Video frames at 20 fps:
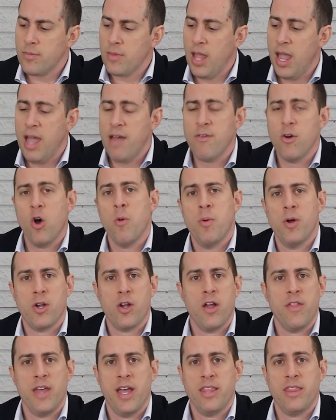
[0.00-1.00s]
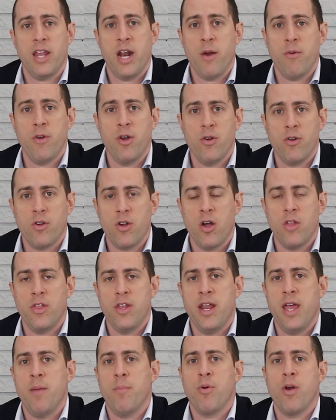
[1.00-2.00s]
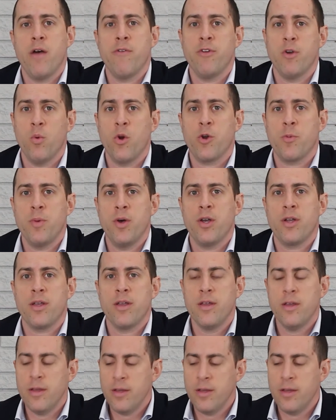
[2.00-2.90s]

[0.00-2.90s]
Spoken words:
I have a whole book on that I wrote called the Net Profit Workbook.